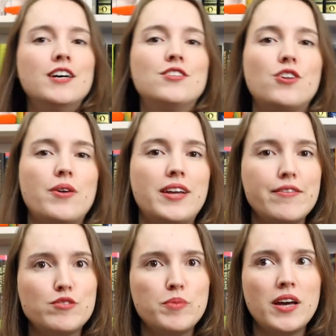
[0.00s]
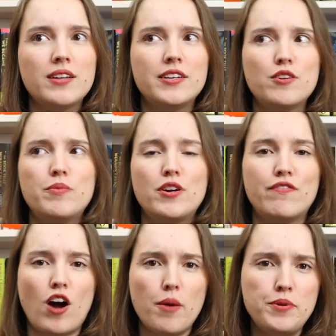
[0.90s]
So it gives me a little bit of
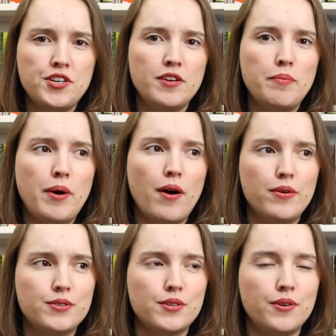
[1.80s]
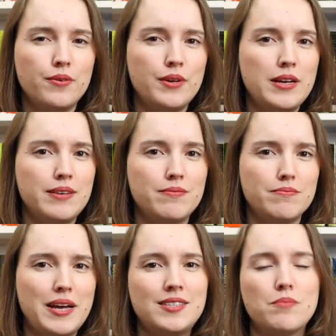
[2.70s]
option, but also it
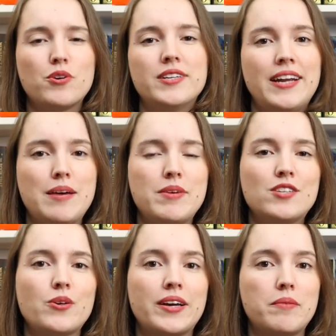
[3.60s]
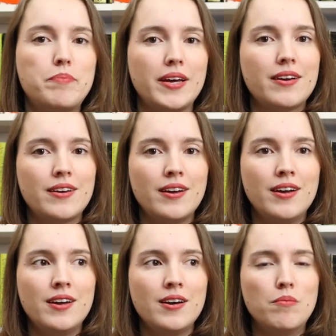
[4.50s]
makes it more dynamic so I can pick
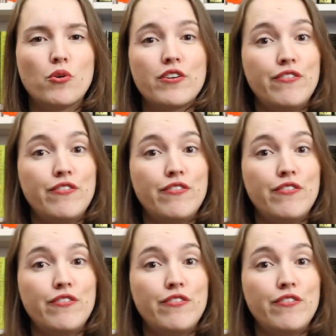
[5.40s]
more